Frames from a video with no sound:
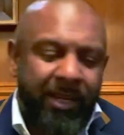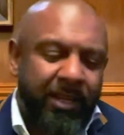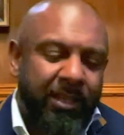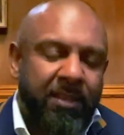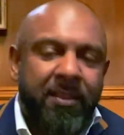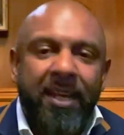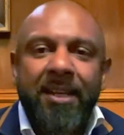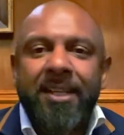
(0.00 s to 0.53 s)

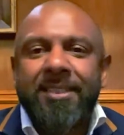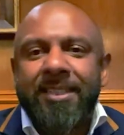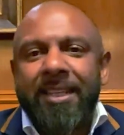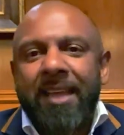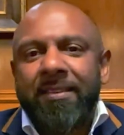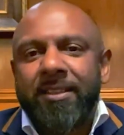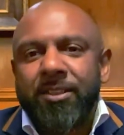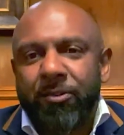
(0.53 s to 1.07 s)
You then need to
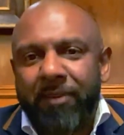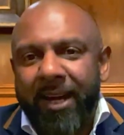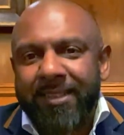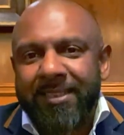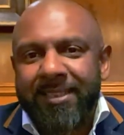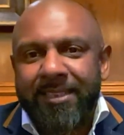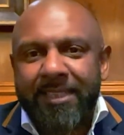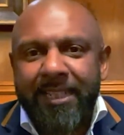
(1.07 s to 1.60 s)
get the
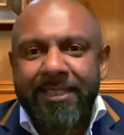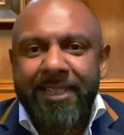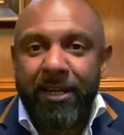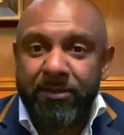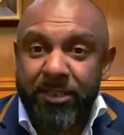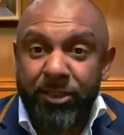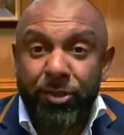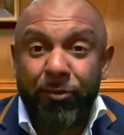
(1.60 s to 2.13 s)
director's
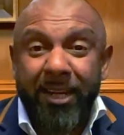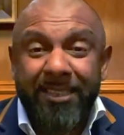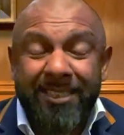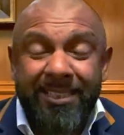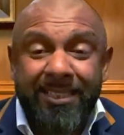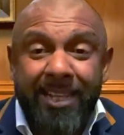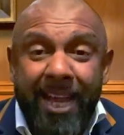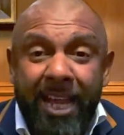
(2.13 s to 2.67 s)
details, the
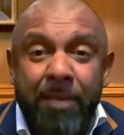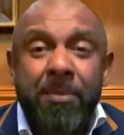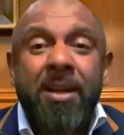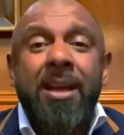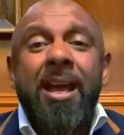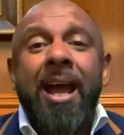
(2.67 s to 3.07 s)
director's name,